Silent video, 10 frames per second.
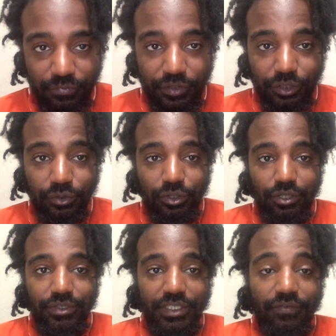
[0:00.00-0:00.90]
Valu
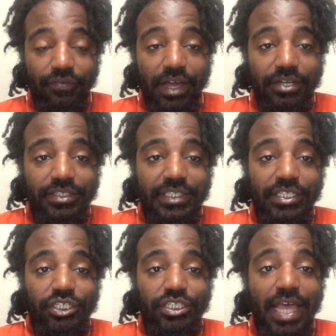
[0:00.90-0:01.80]
goes and fires
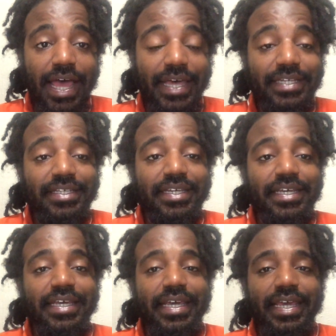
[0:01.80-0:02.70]
the shot,
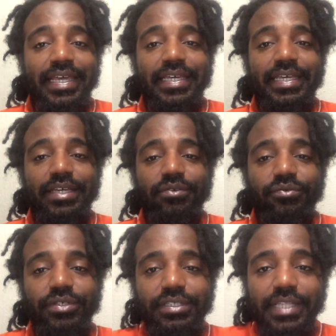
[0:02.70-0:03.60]
and he
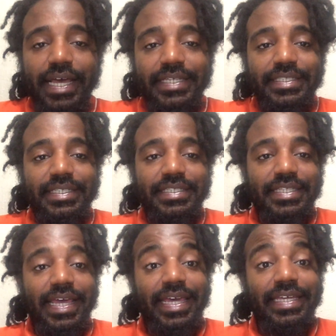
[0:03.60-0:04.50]
realizes
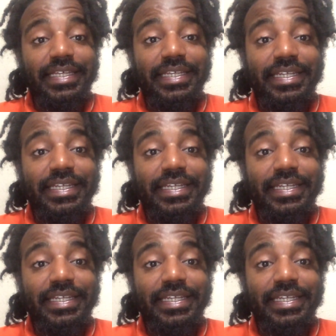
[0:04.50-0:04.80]
that